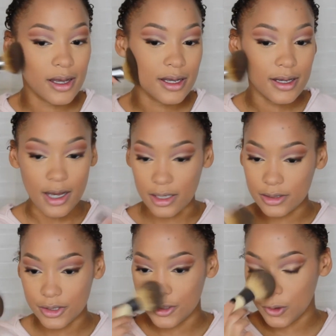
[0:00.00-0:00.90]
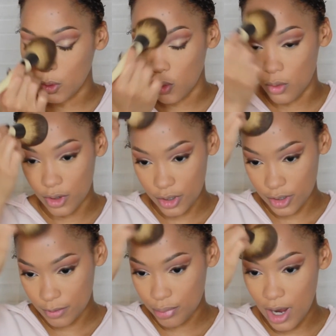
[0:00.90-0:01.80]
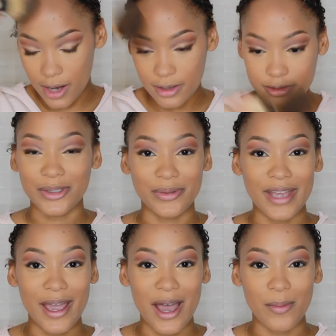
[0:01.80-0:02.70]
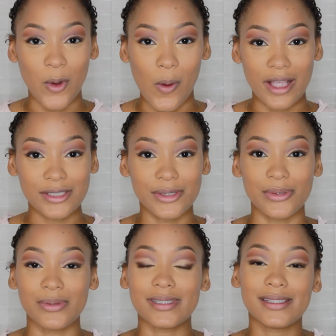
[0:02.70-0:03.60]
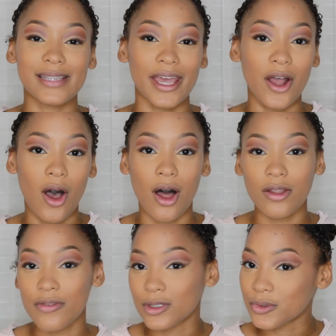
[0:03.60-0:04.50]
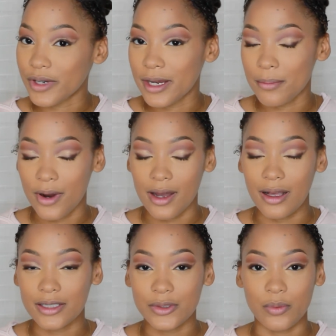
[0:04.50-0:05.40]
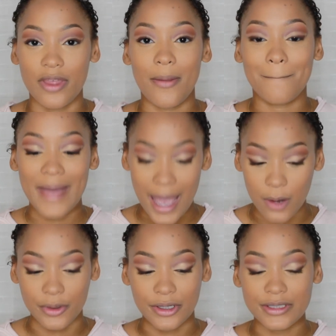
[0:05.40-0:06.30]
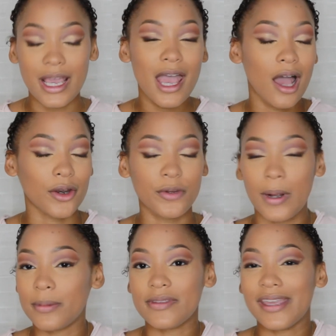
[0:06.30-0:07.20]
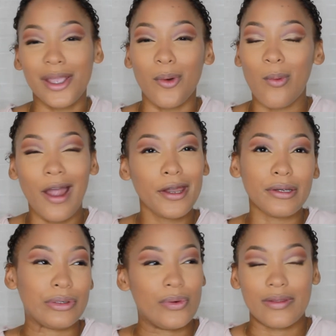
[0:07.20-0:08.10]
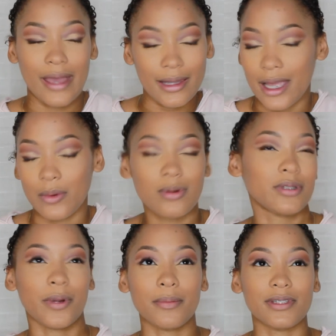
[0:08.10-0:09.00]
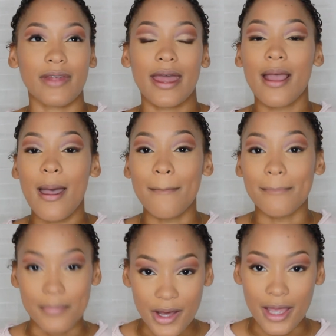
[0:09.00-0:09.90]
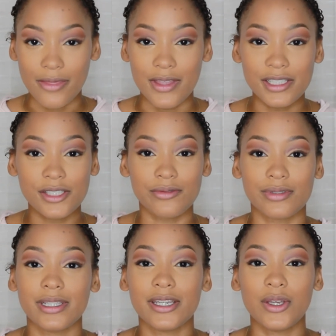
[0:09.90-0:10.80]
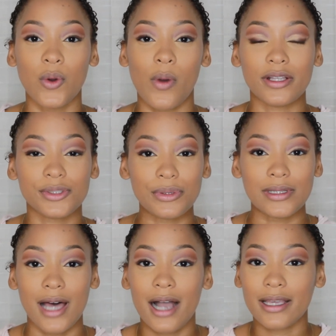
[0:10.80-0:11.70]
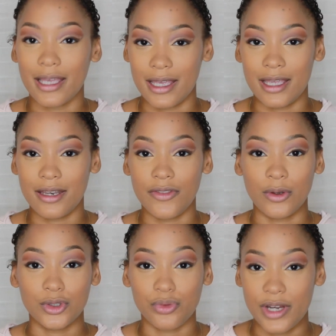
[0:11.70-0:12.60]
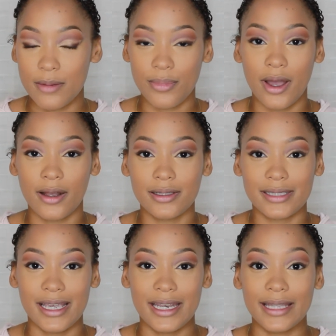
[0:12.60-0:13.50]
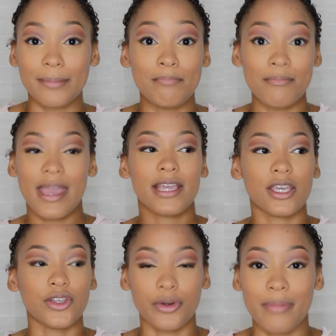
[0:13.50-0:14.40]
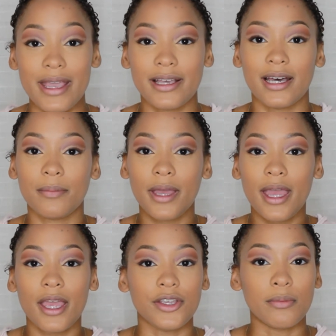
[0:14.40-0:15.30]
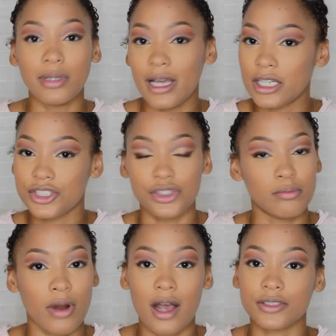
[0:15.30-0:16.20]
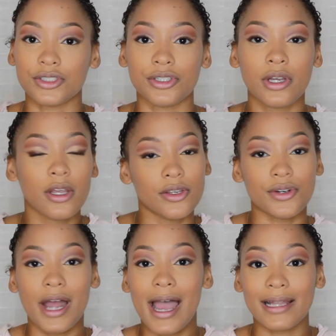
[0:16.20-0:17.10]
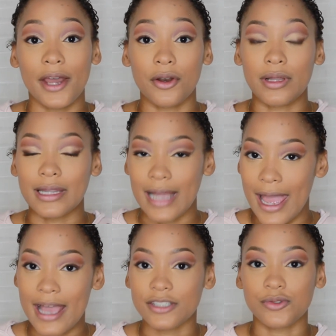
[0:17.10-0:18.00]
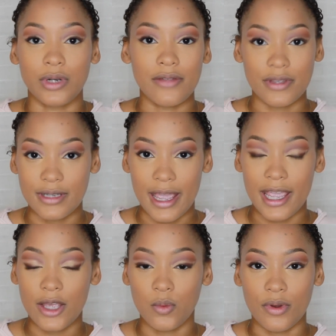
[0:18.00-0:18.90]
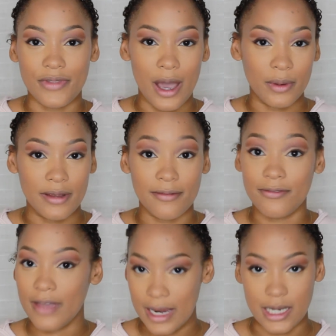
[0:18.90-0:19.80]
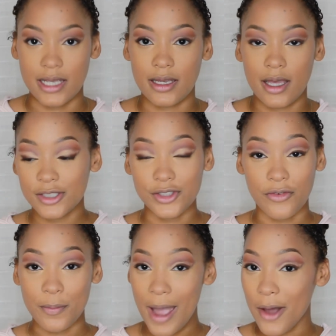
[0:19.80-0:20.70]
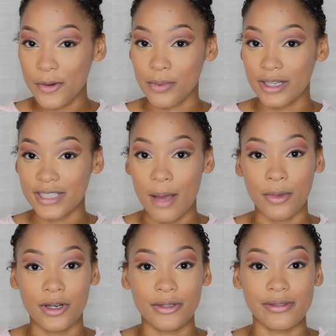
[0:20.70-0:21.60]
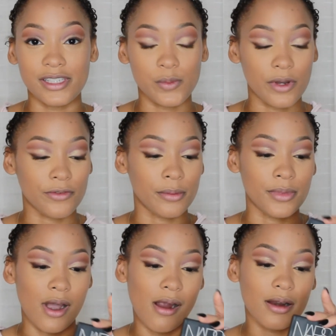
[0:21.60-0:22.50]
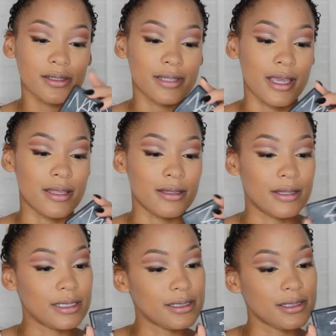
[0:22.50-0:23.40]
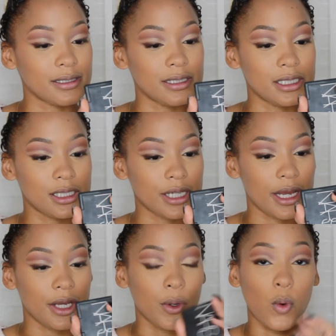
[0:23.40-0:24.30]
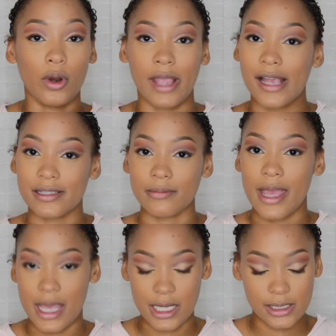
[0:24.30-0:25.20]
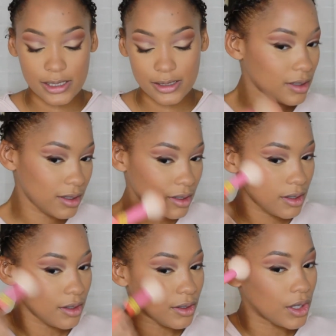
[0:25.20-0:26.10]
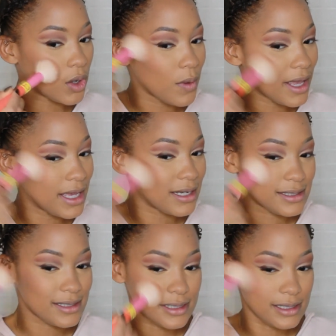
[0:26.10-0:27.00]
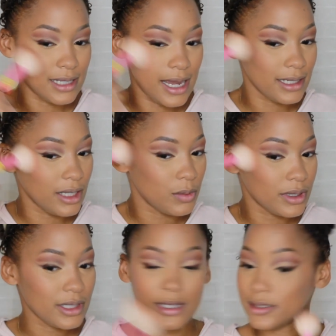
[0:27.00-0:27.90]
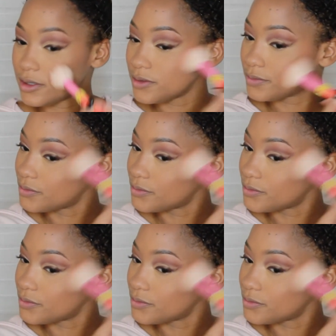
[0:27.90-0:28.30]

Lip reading: color or product. So now I'm going to set all of those cream products with powders. I know you're probably thinking, why are you doing that? Like, what was the purpose of that? But this is really going to lock in those cream products and make your makeup, your blush, your bronzer, your highlighter last throughout the day without it fading. So for powder brush, I'm gonna use this one from NARS, and this is in the shade Orgasm X. Go in slightly with this.